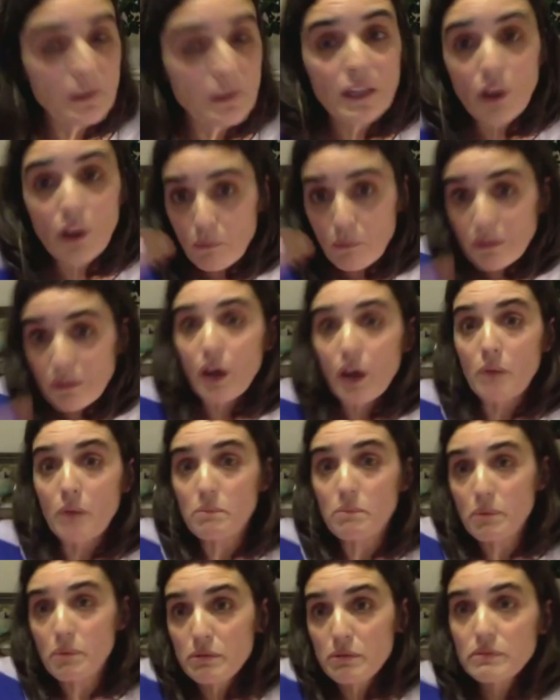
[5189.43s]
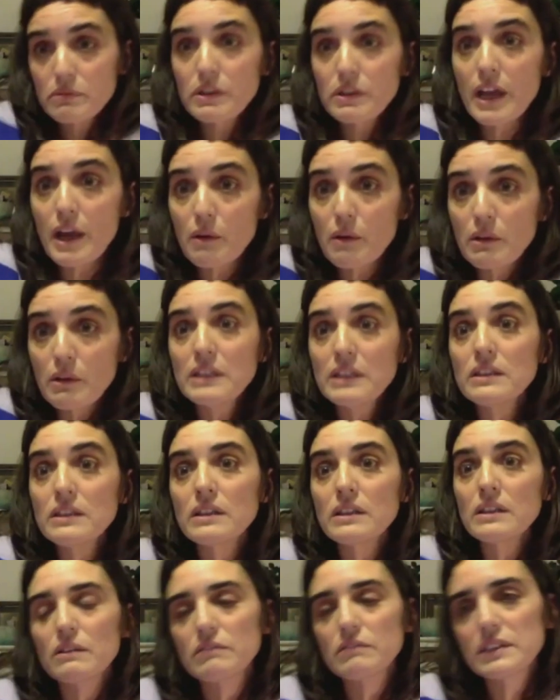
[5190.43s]
been coming up now in
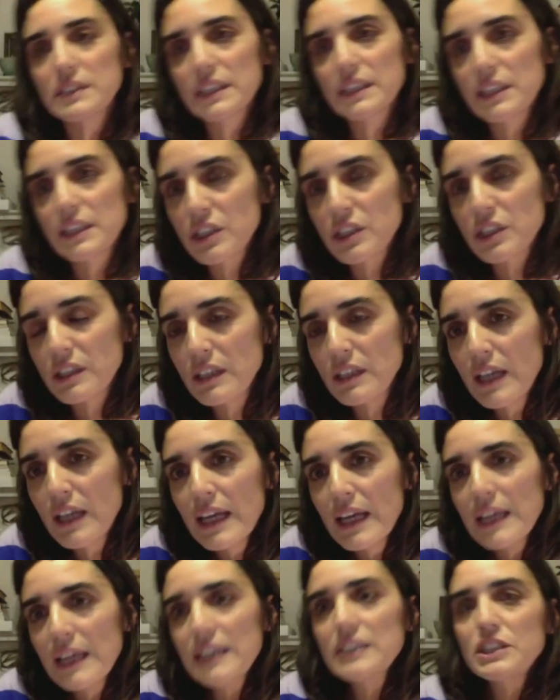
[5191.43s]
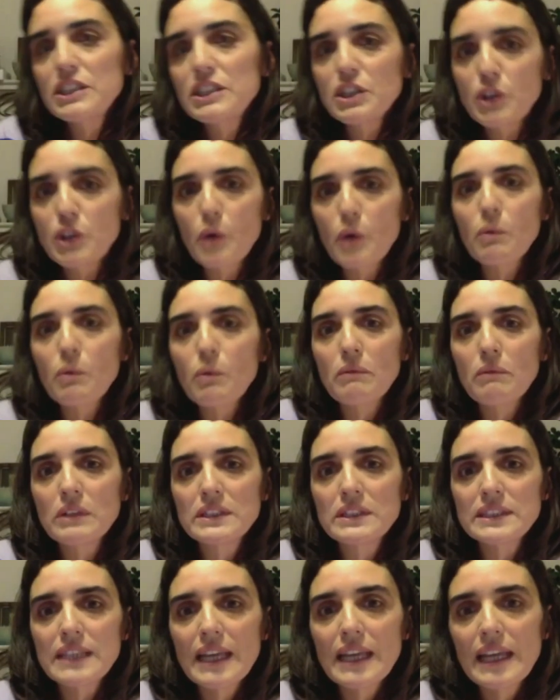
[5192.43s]
the conversation, is, you know, when
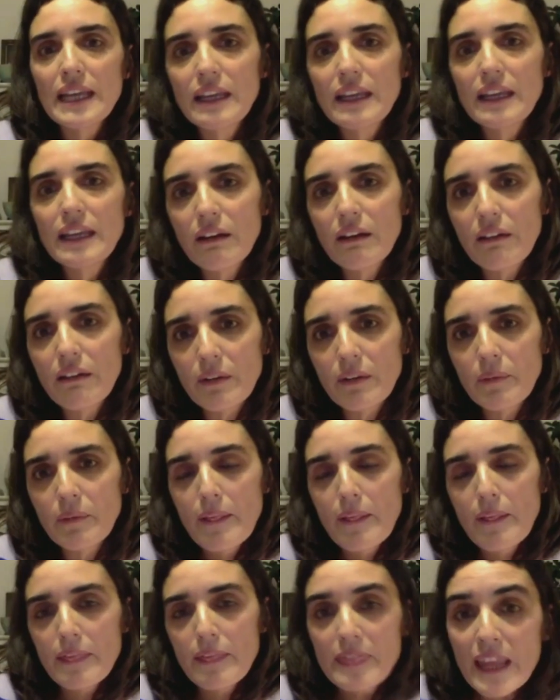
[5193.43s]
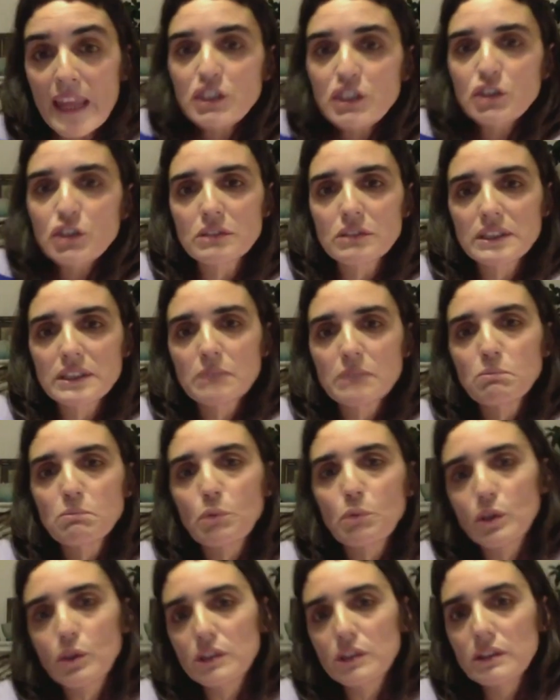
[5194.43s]
we say nature is
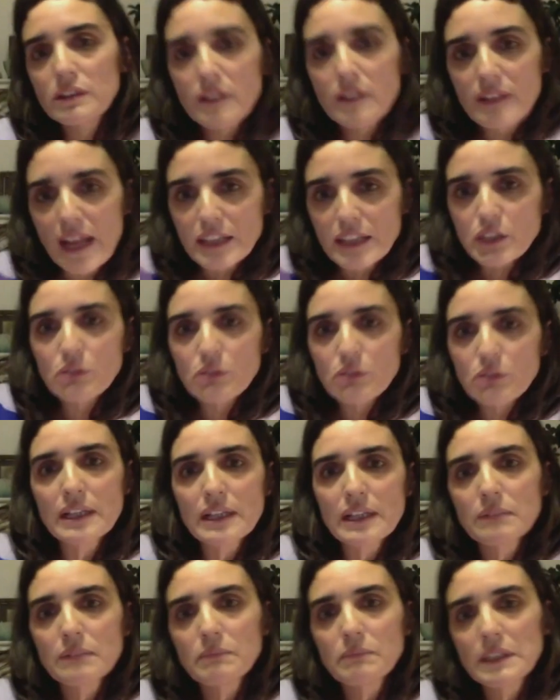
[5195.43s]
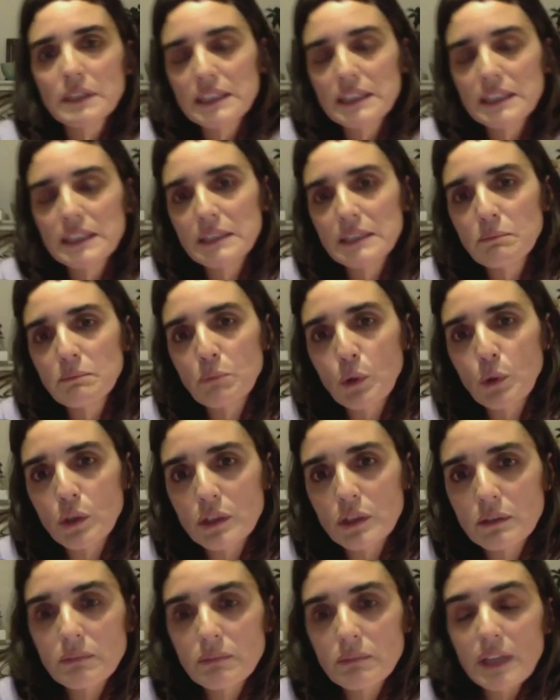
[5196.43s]
important, the natural element is
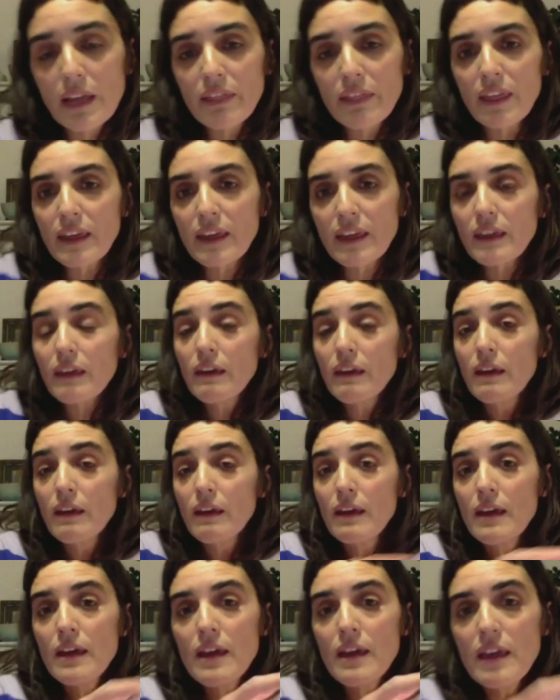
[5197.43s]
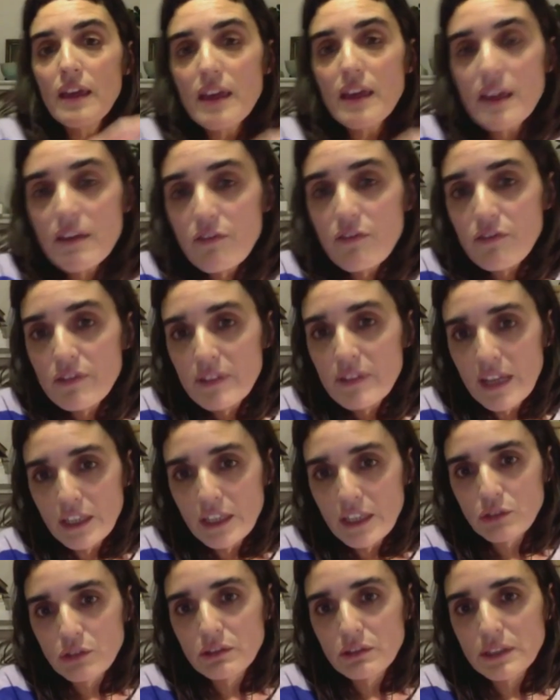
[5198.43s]
important. But I think if
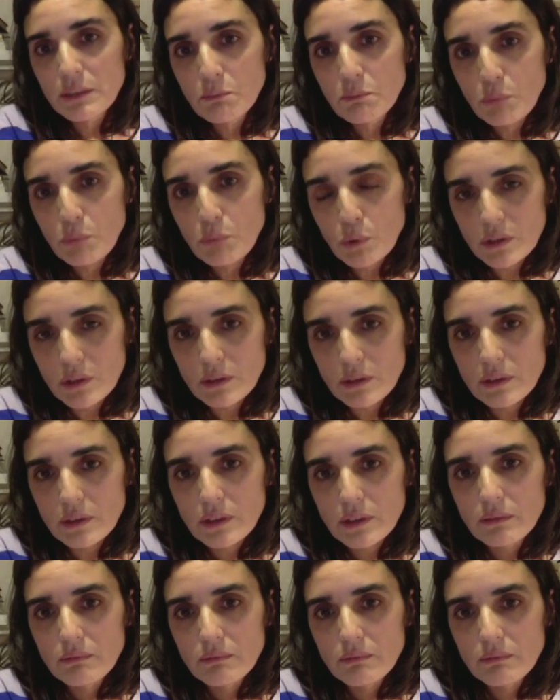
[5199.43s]
nature is important,